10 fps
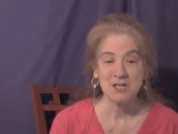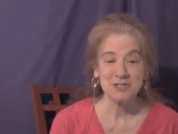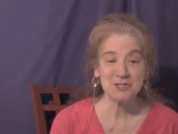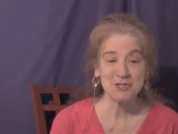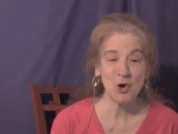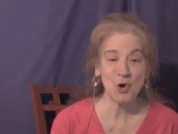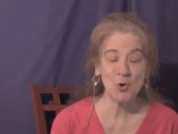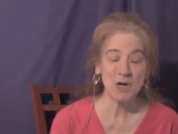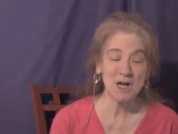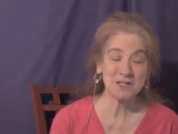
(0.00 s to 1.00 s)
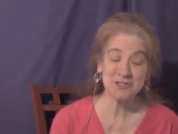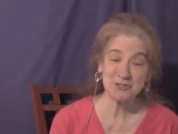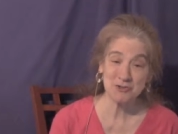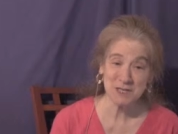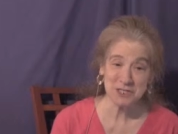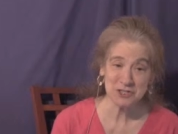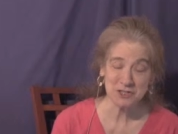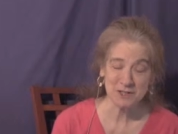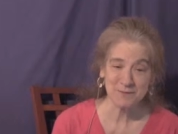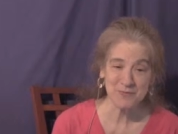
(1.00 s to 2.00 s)
So
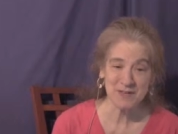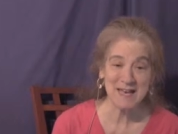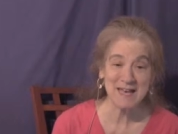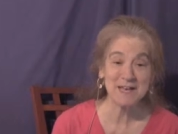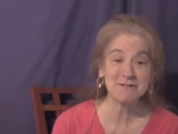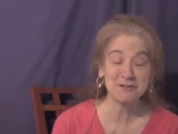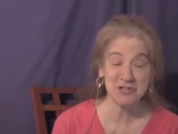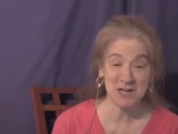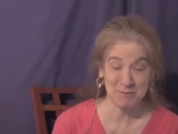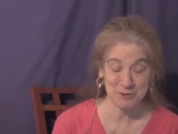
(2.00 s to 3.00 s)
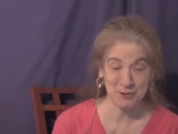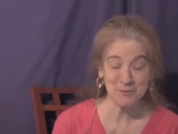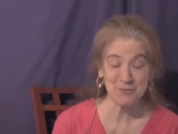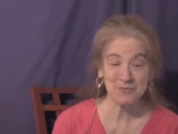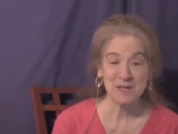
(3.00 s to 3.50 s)
concentration, the 8th chapter,